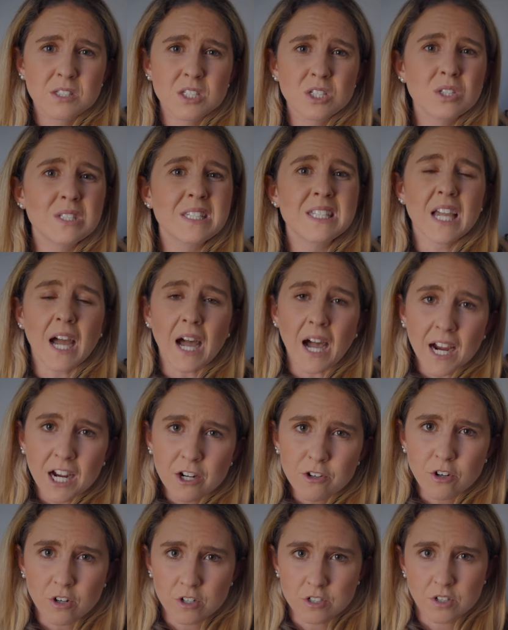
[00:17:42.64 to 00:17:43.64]
to
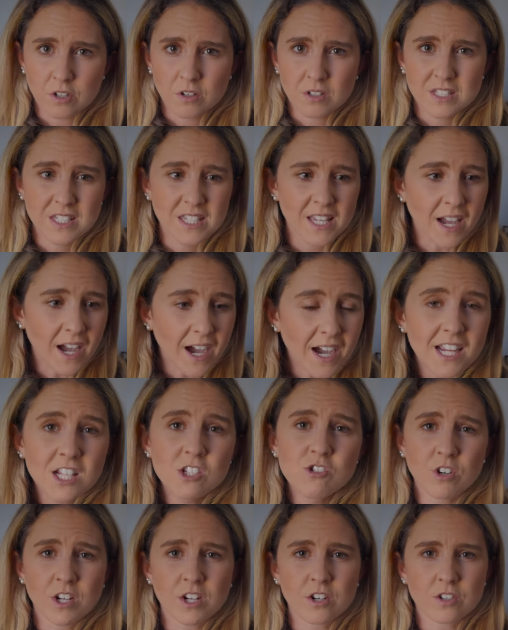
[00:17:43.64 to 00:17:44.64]
dehydrate, her,
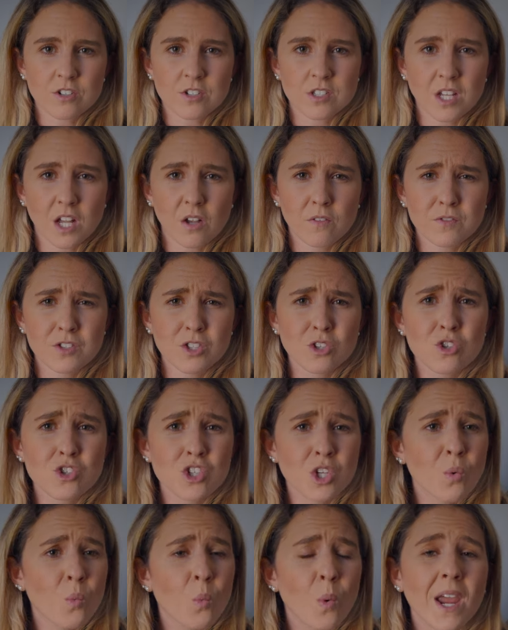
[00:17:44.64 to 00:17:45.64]
dehydrate herself so
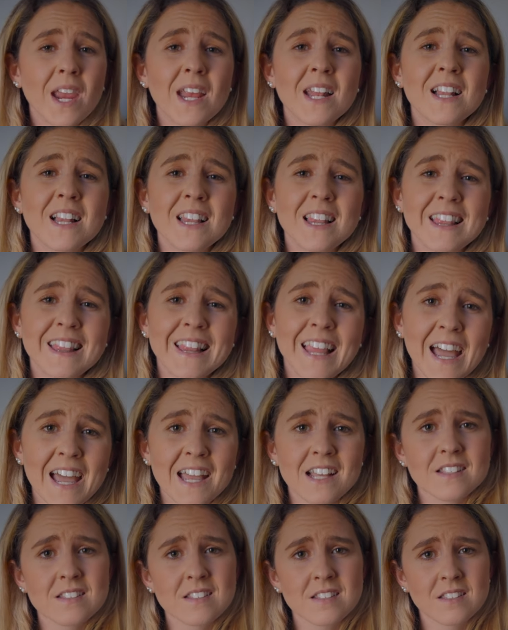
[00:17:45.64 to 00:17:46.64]
she weighed
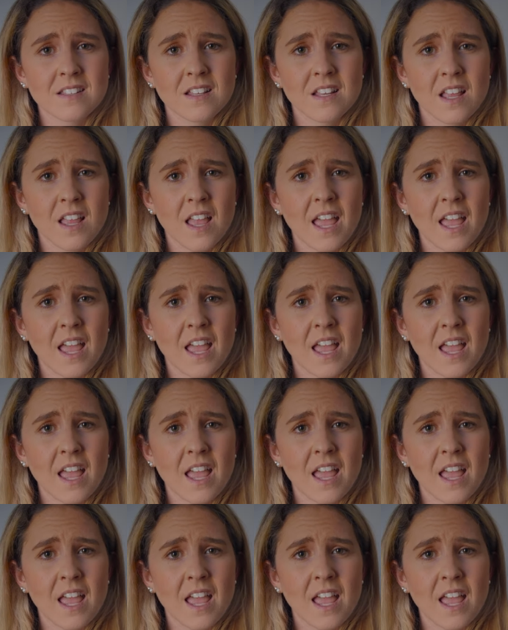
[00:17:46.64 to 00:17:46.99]
less